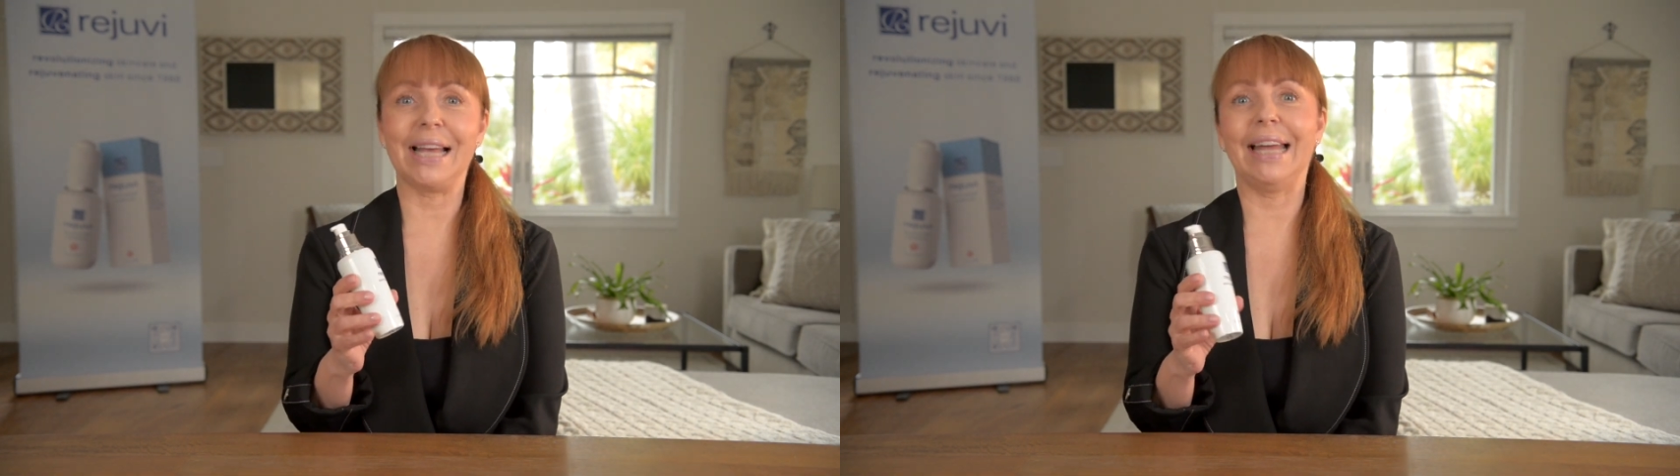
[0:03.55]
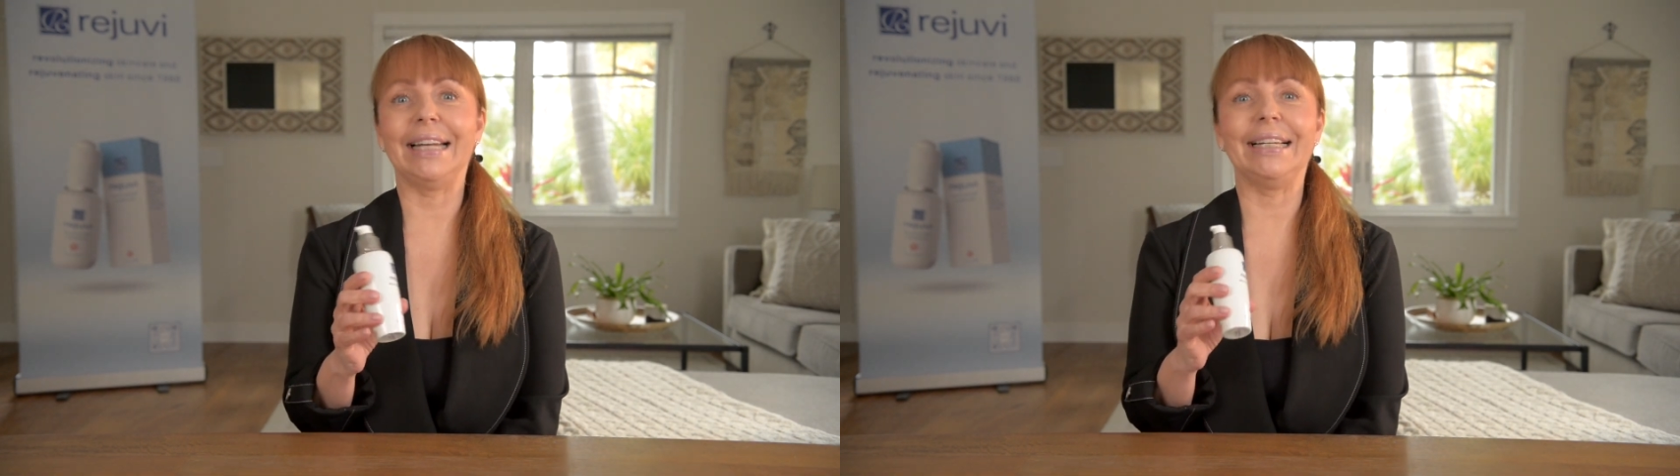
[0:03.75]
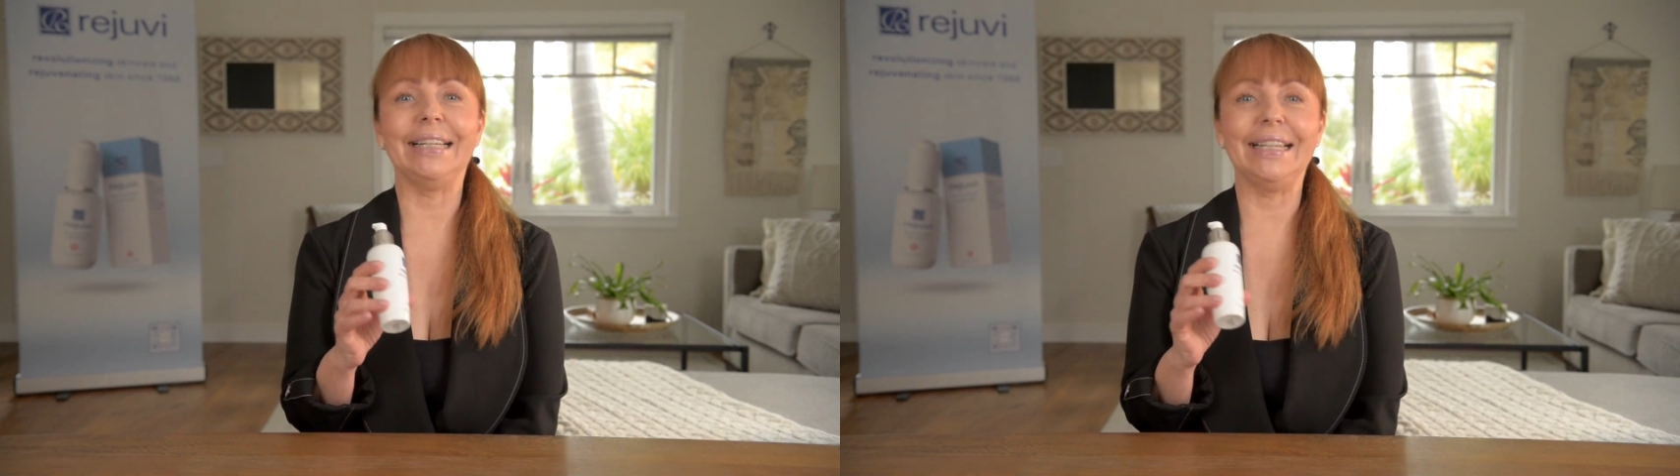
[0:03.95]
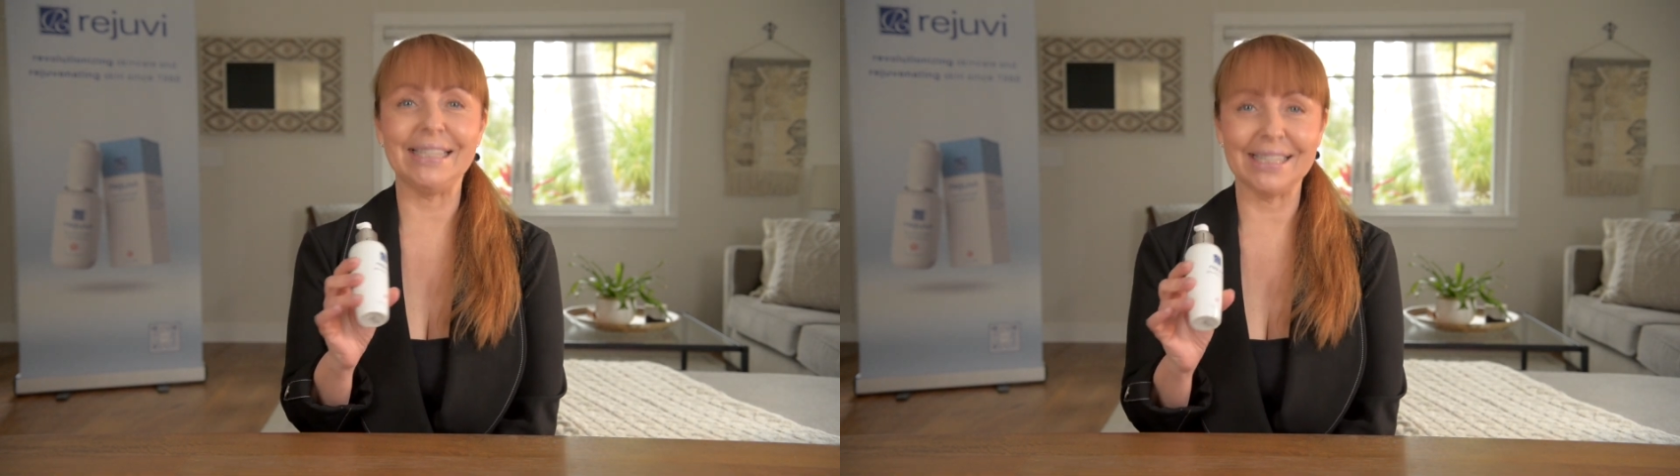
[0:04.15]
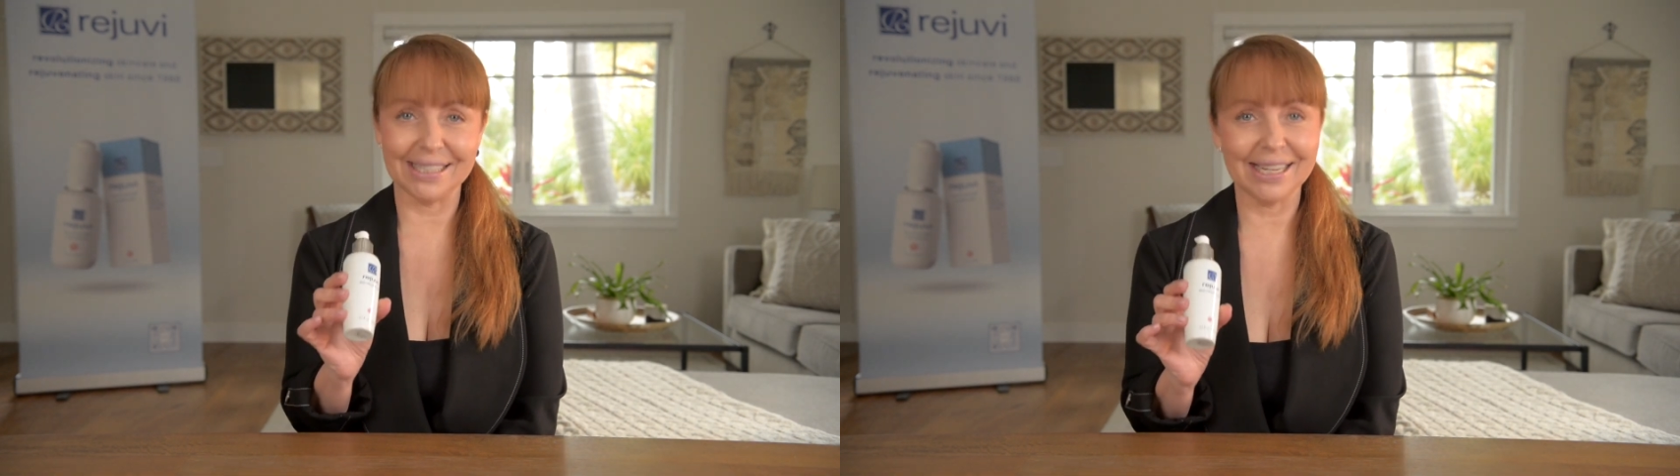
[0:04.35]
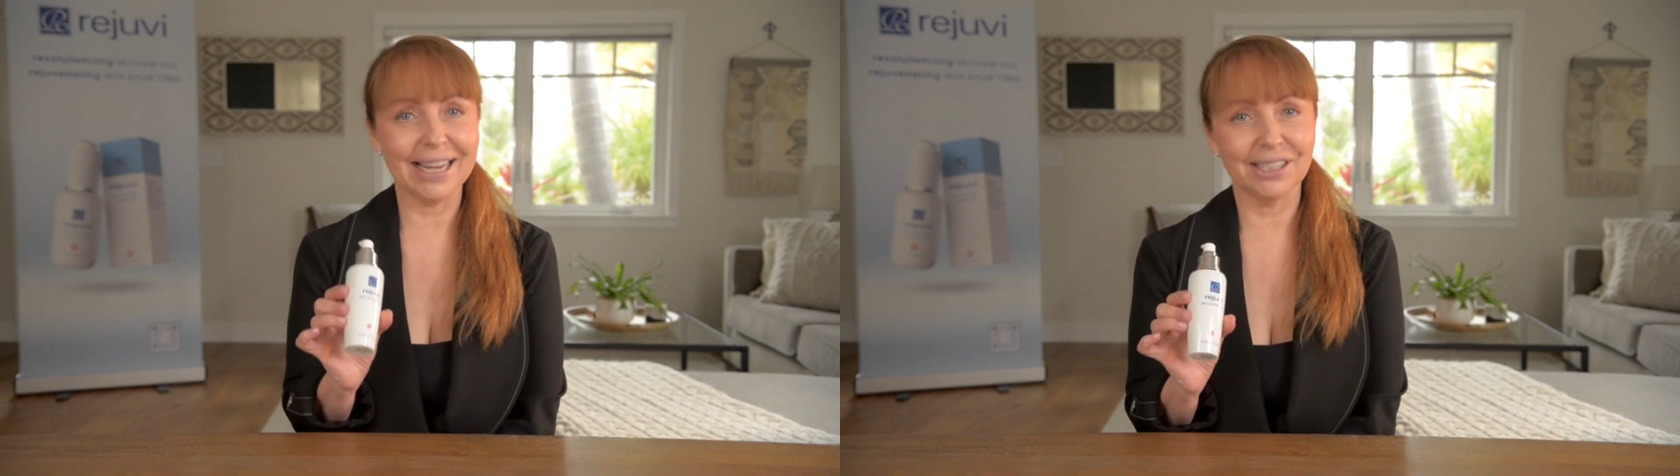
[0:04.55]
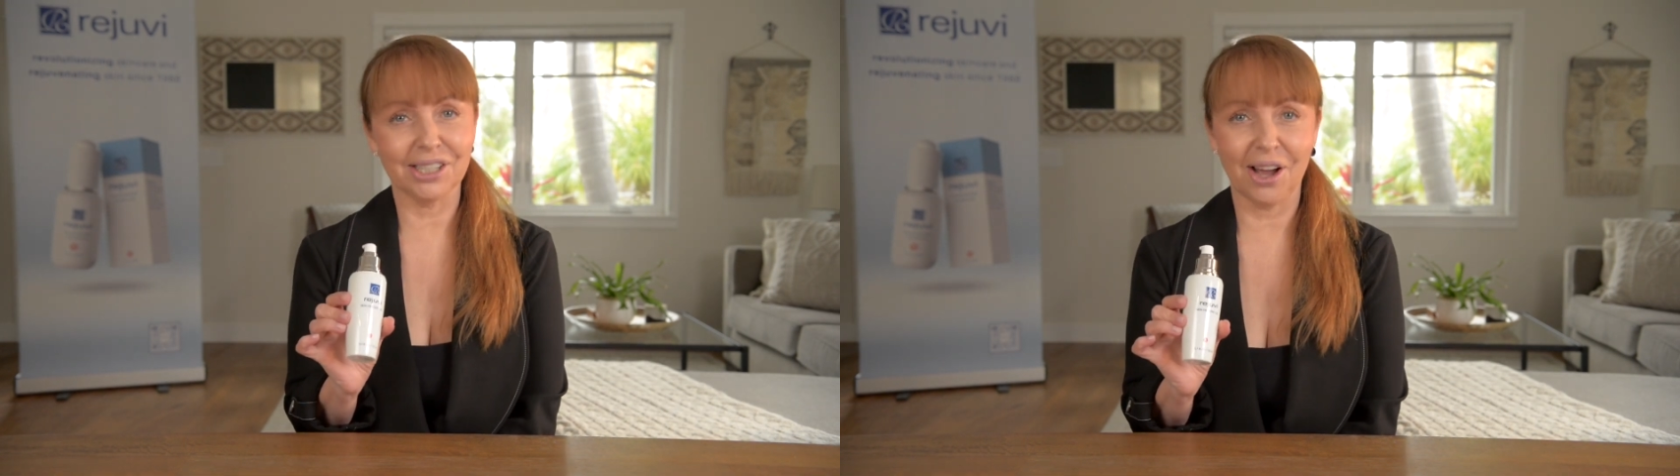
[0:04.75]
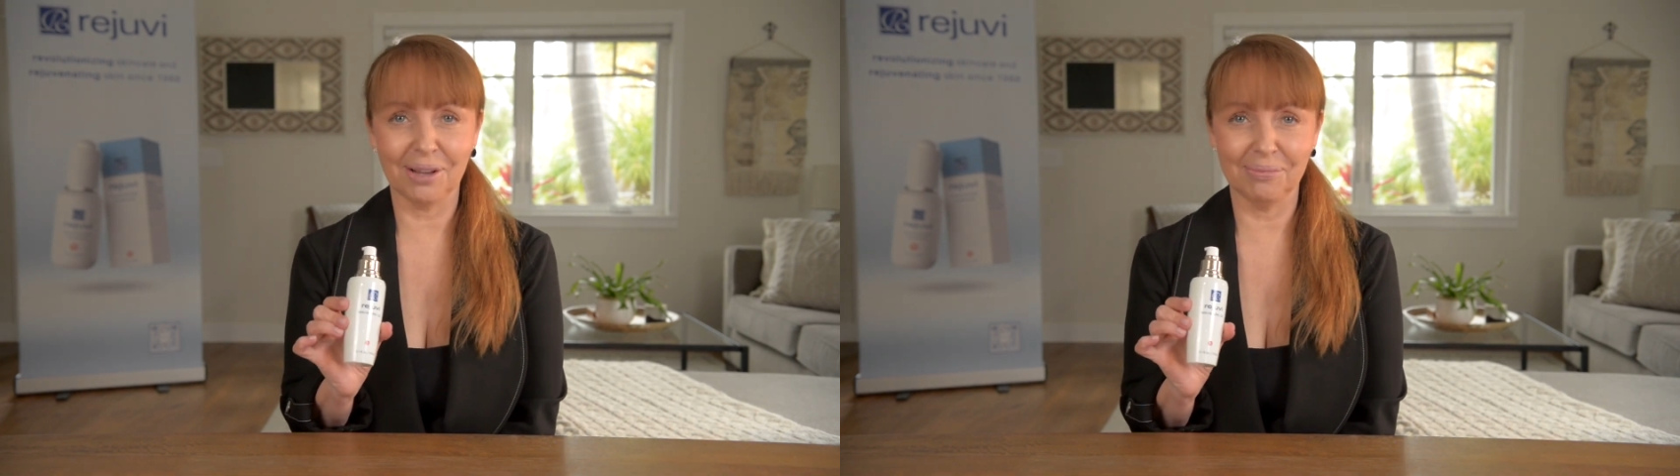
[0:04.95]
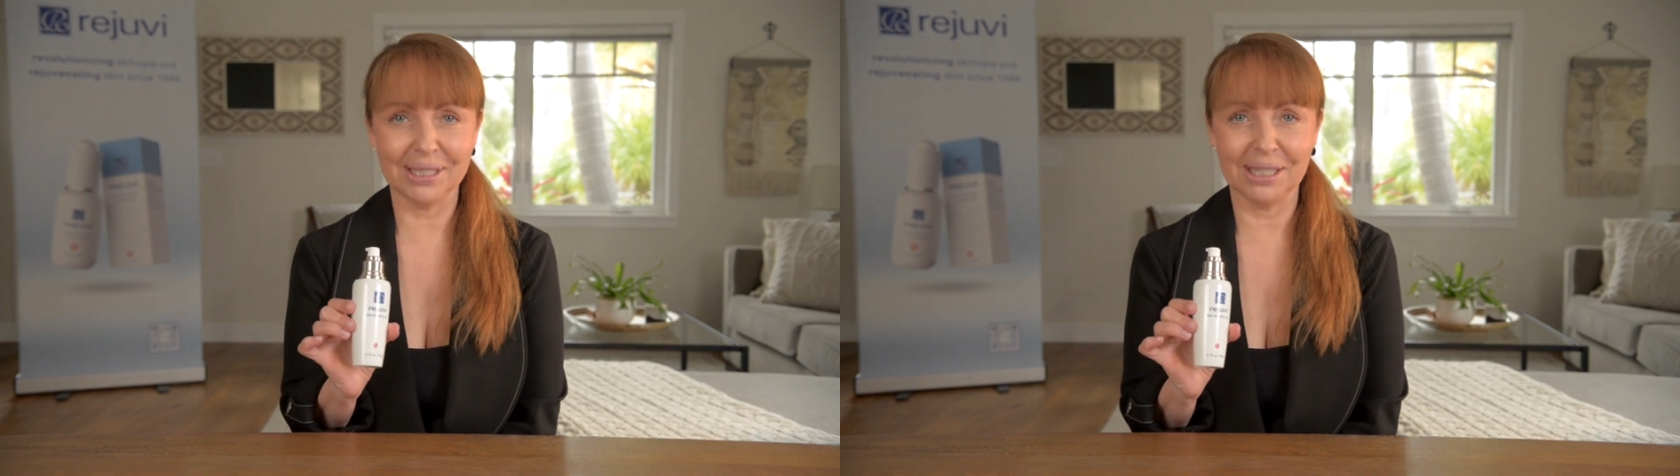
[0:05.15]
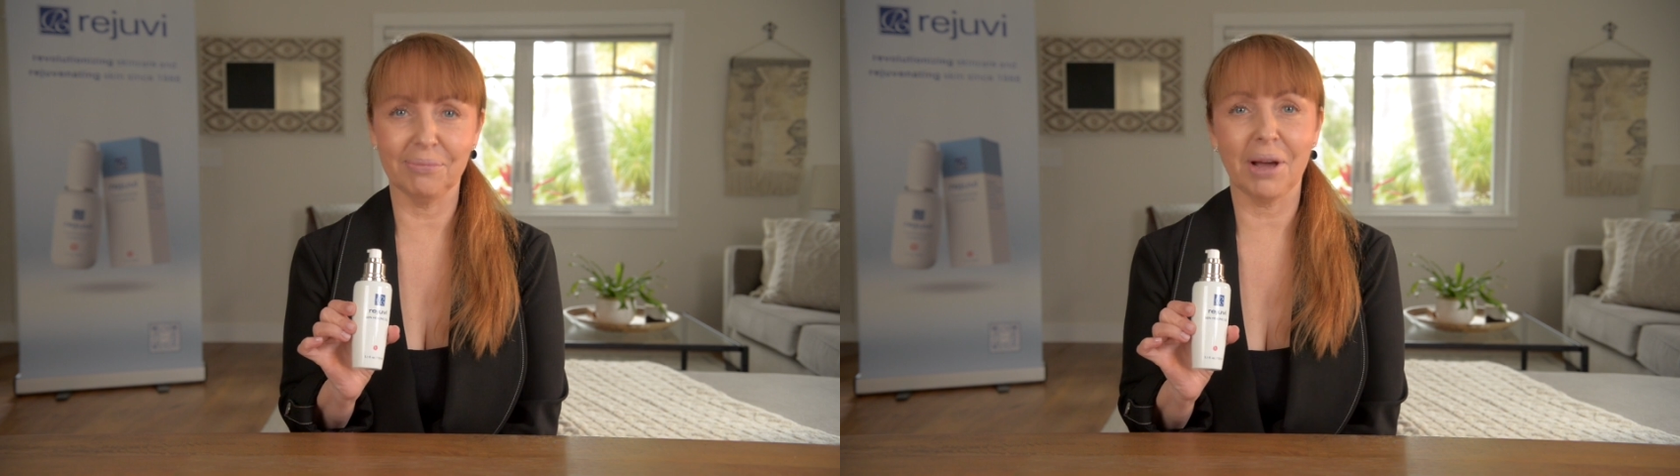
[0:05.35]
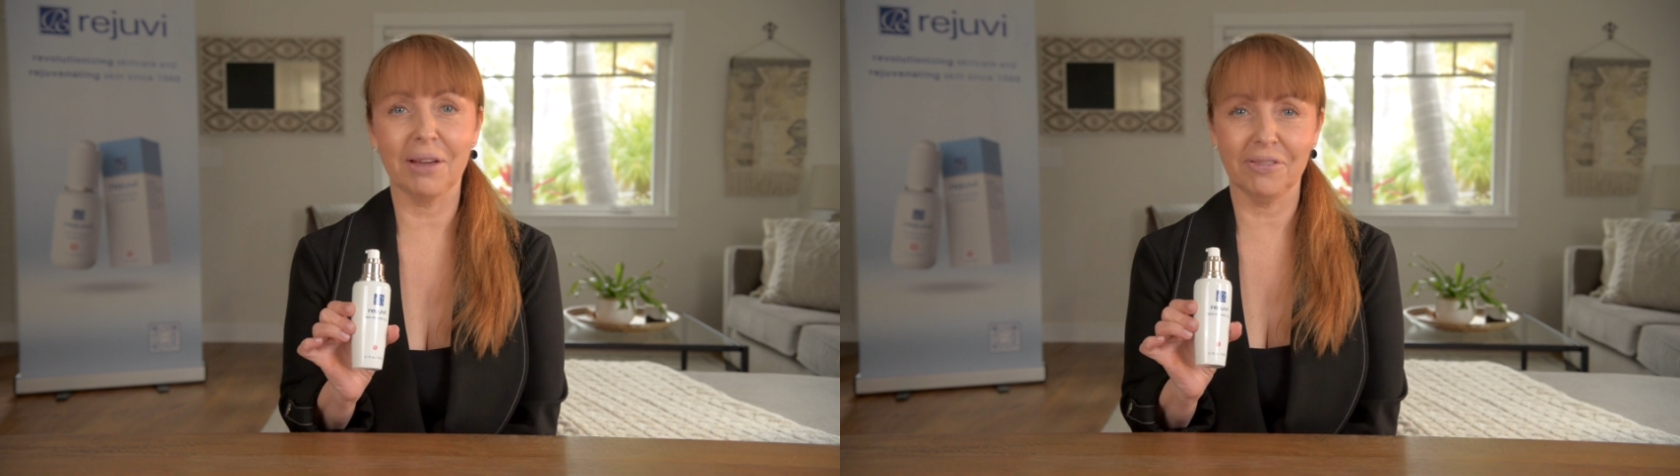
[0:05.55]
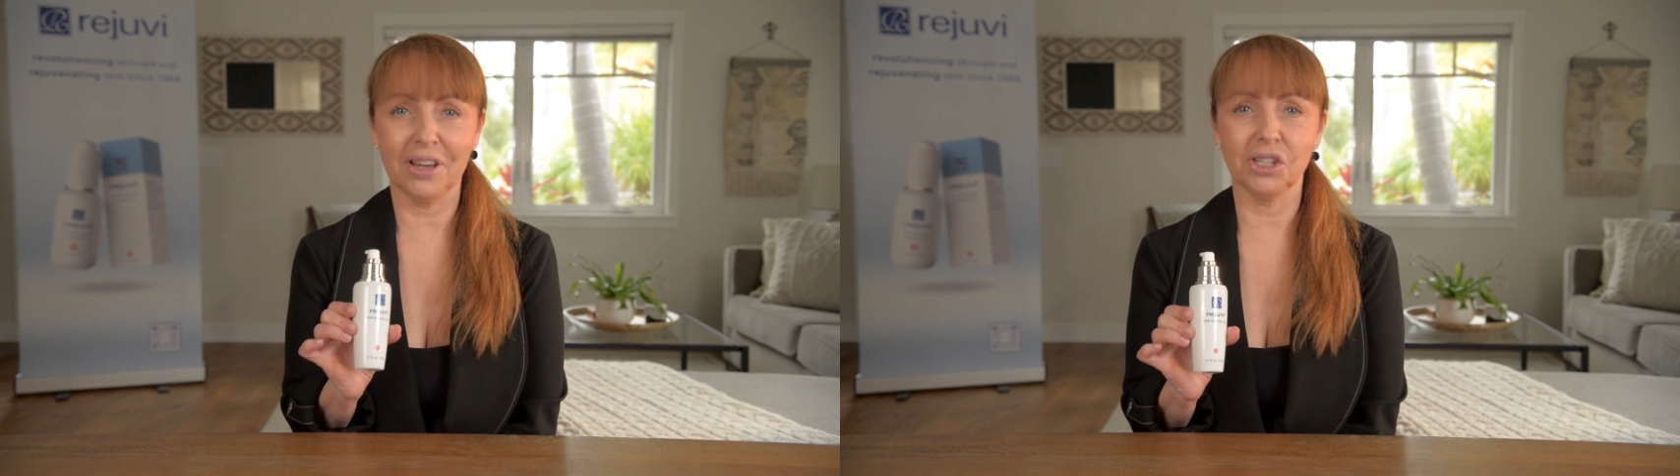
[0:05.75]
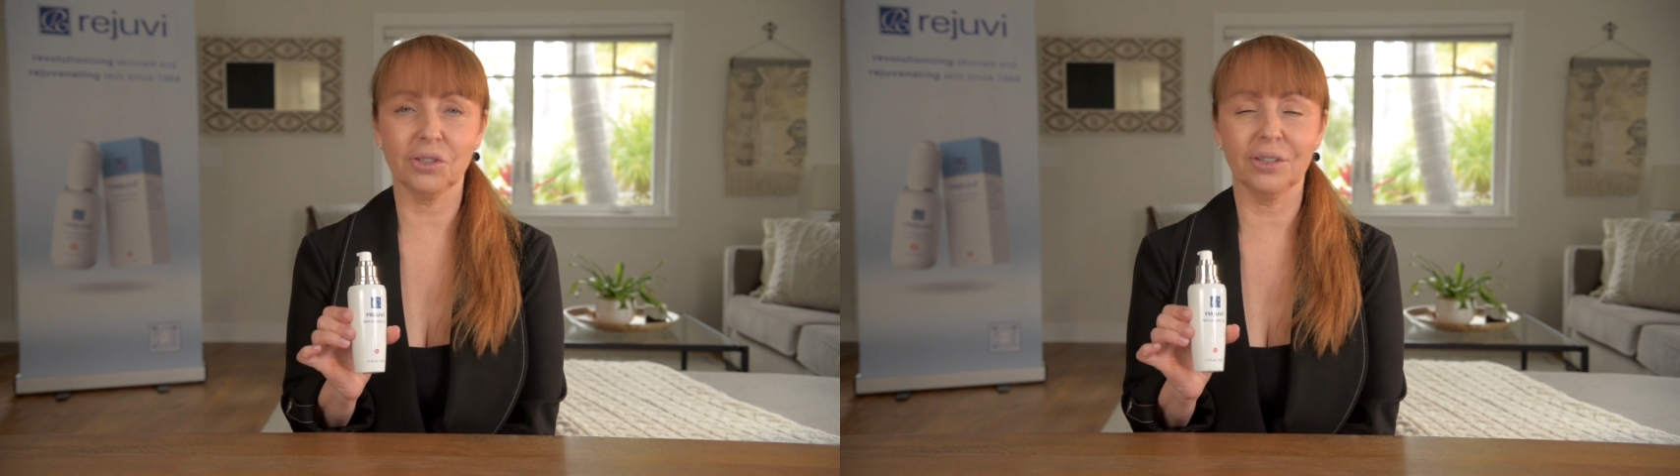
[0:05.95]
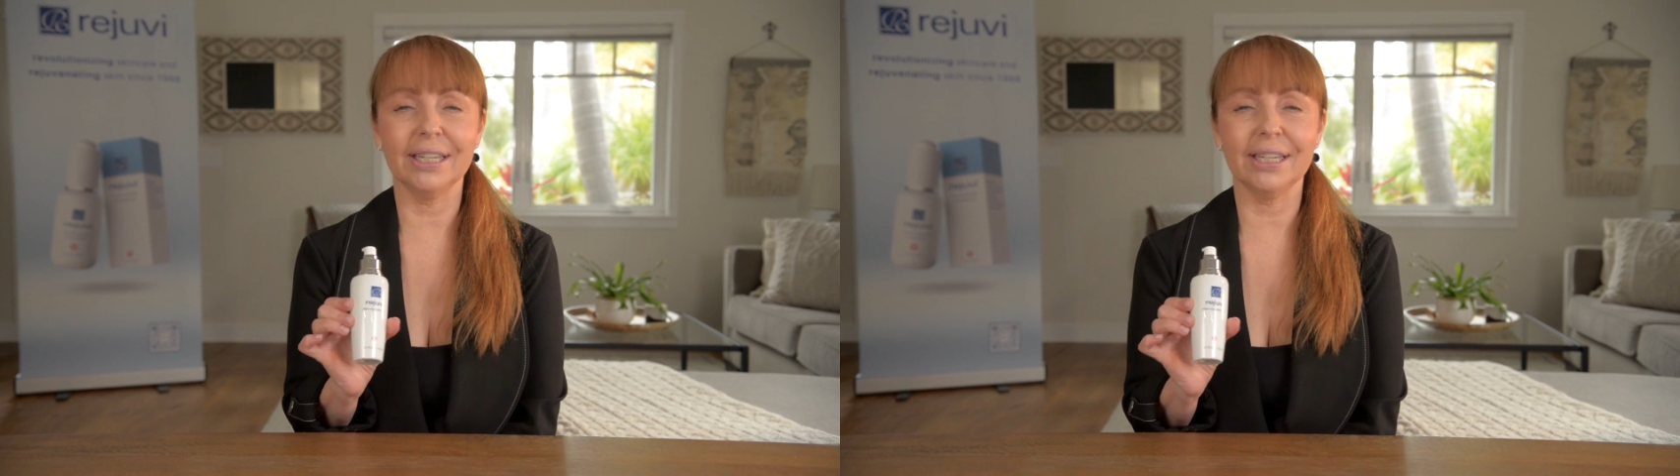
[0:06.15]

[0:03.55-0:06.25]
at least 10 times in my facial.